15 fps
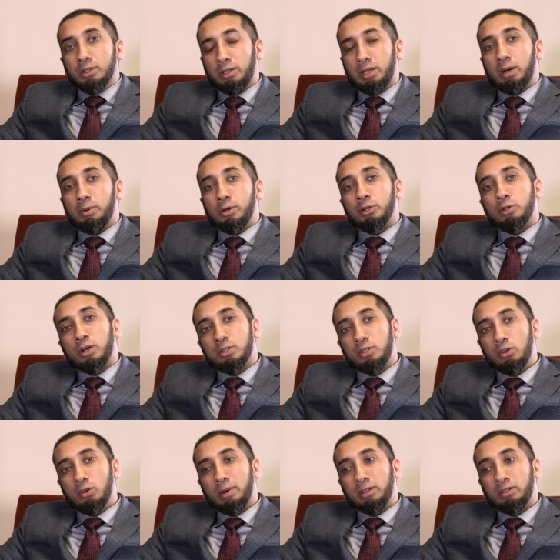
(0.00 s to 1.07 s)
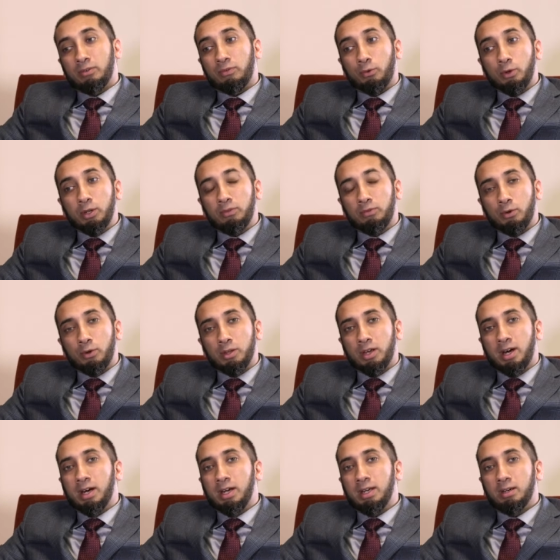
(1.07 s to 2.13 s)
Today I want to talk to you about the
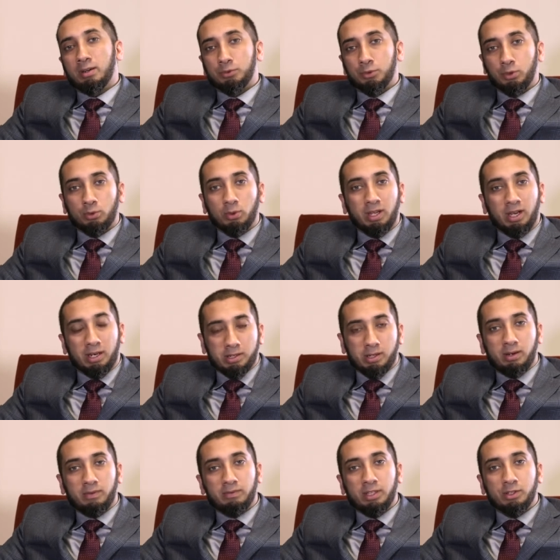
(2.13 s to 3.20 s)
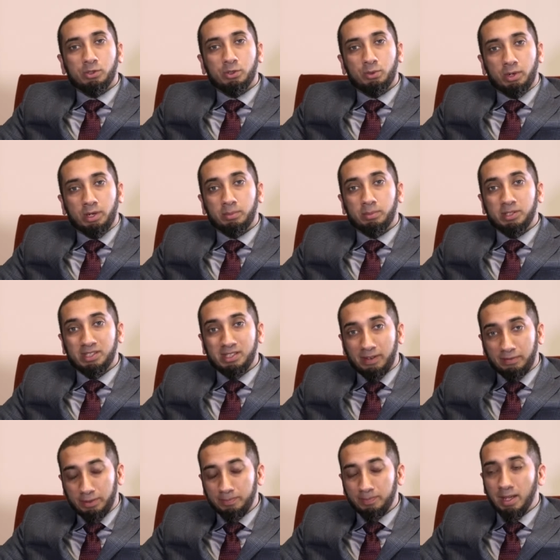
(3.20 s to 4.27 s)
44th ayah of Surah Al-A'raf, that is surah number
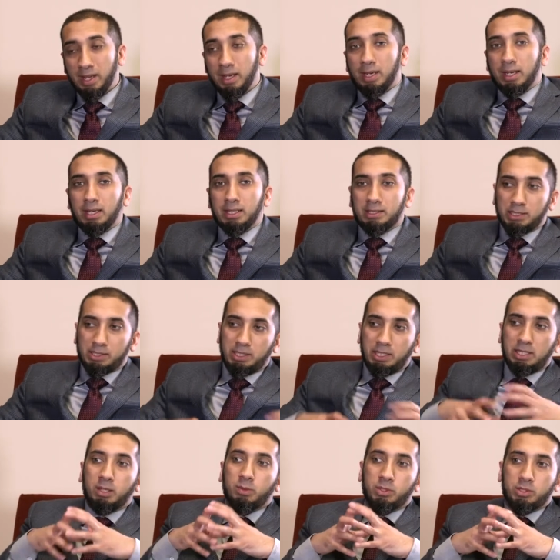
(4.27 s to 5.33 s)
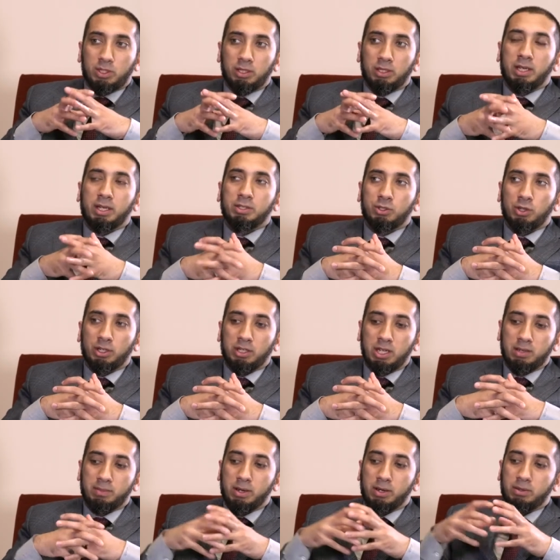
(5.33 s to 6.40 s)
7. It's a scene in which Allah is
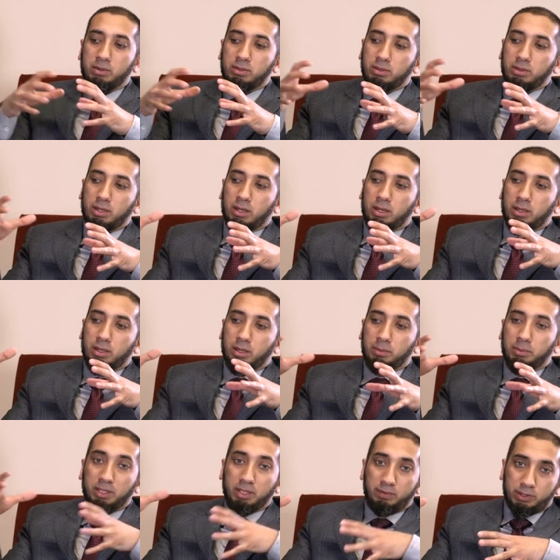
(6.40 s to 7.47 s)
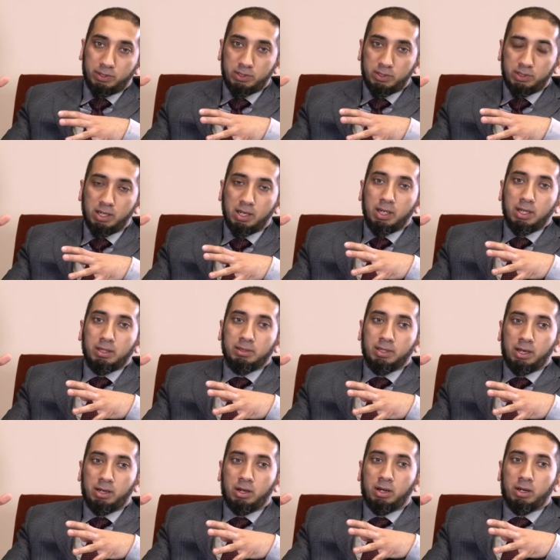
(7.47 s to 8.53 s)
talking about uh, believers
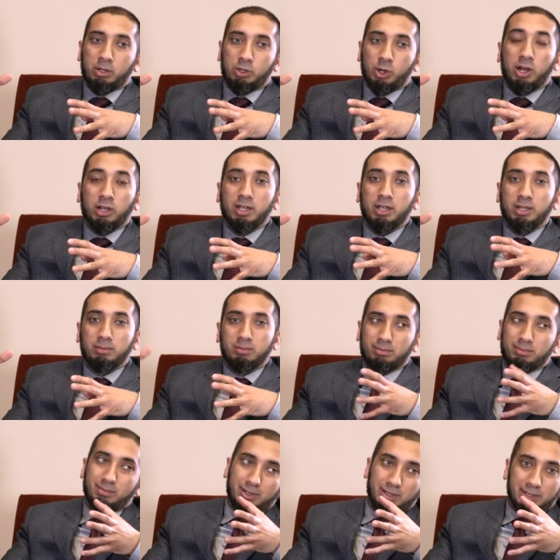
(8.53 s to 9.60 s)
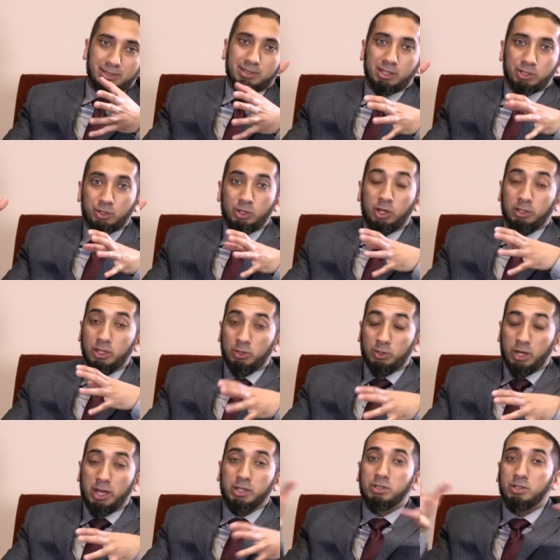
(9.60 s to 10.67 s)
that are talking, in a sense, talking
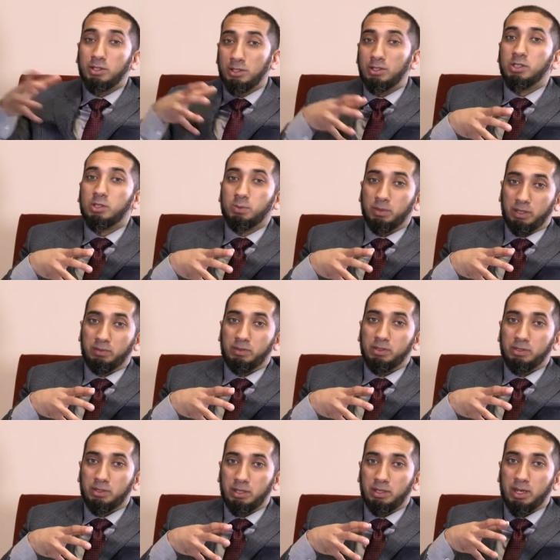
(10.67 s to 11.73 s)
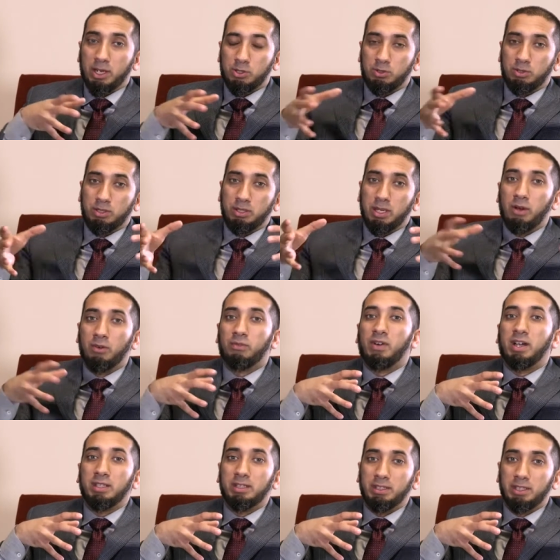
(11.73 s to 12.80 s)
trash to the disbelievers. They're actually now
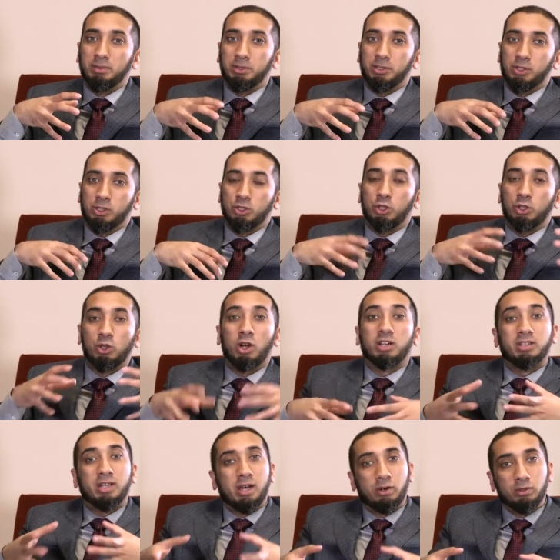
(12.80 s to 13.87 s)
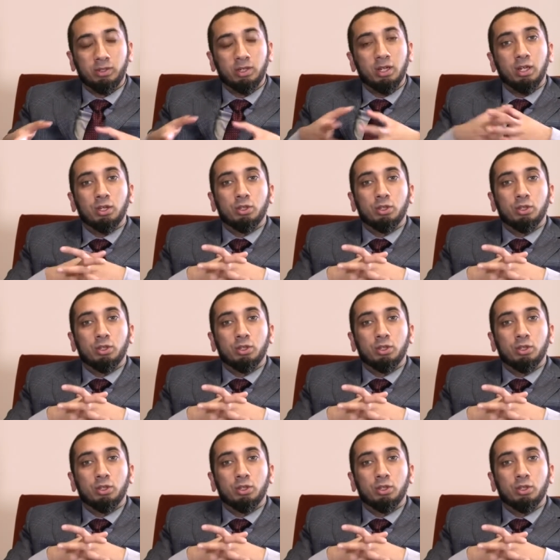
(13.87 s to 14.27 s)
finally in a position to talk down